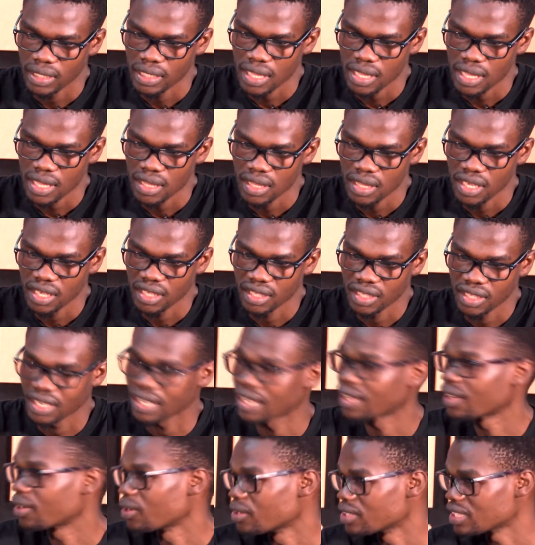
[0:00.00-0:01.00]
other thing that
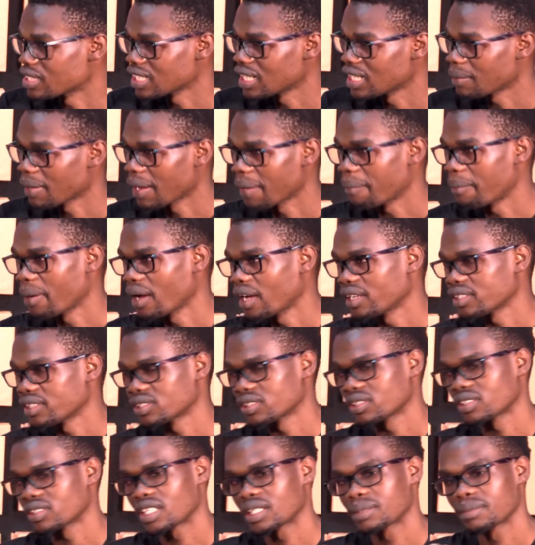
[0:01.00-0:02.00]
I consider my
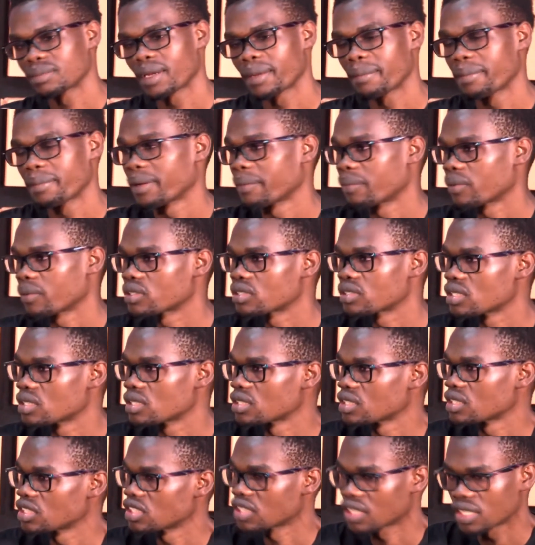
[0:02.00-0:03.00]
passion and my purpose is
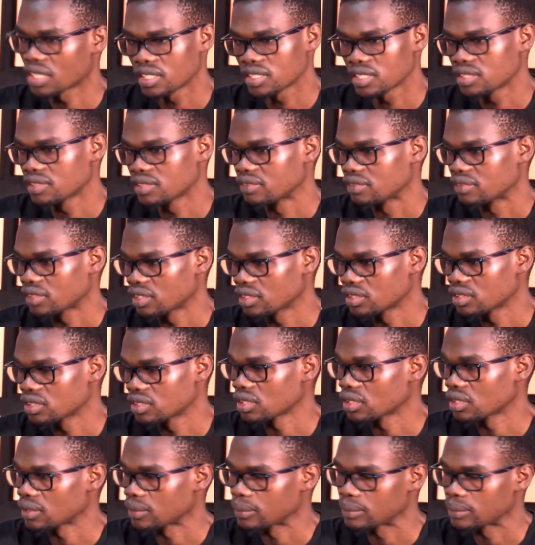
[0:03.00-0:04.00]
the charity
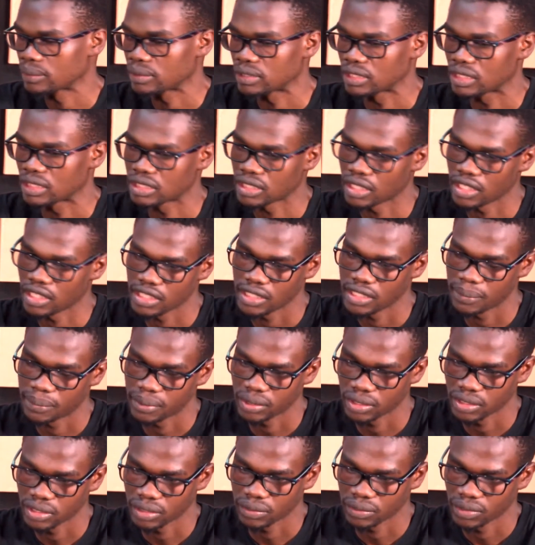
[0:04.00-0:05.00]
venture, Homes for the
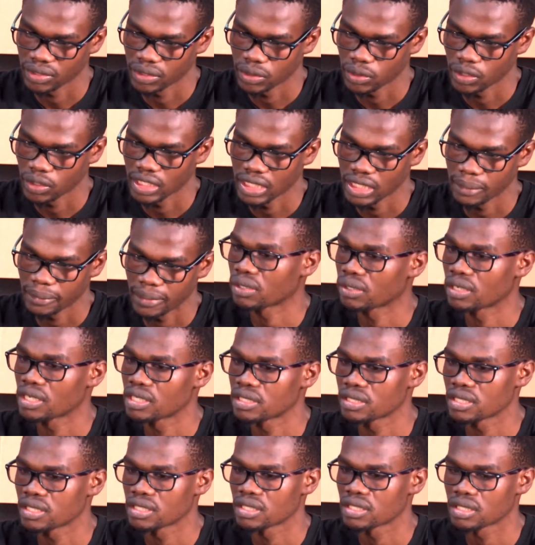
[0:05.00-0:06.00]
Aged. We've made
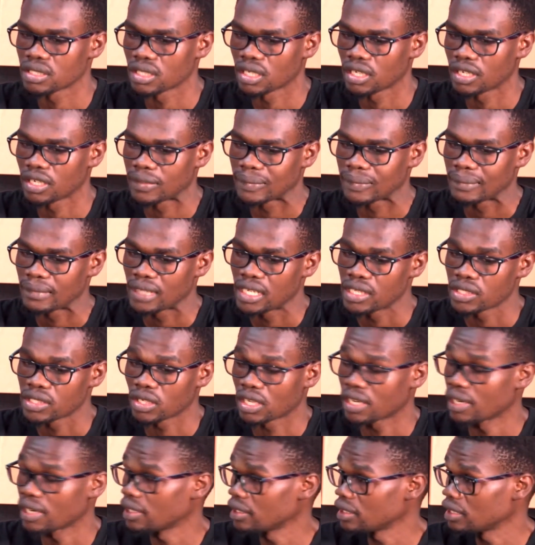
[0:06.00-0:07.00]
donations there. So
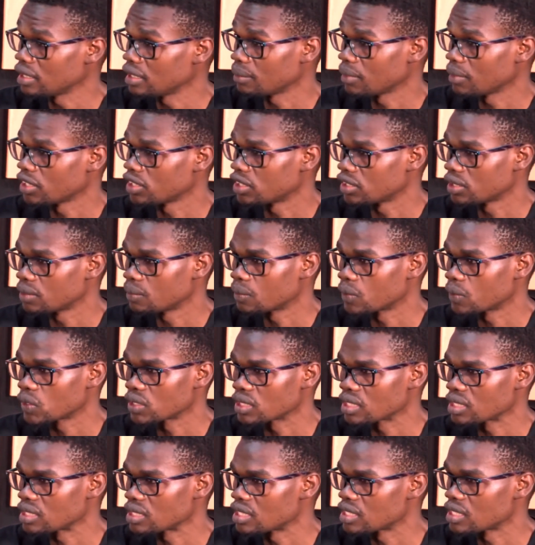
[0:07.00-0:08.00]
currently my dream
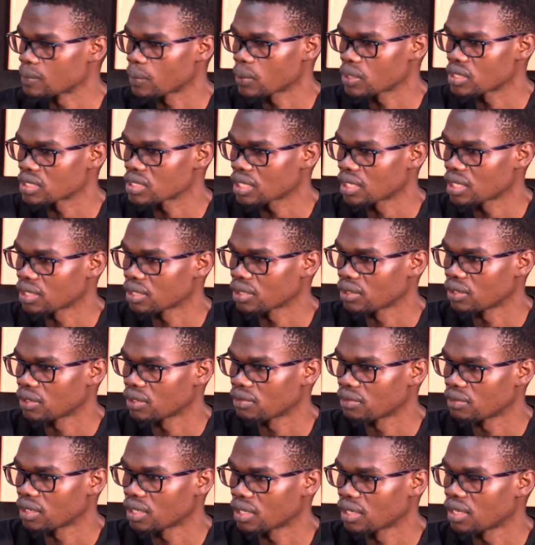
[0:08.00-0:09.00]
project is sponsoring
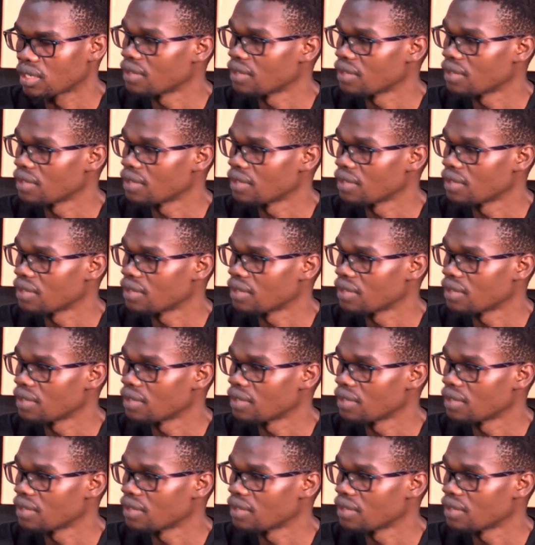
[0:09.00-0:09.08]
over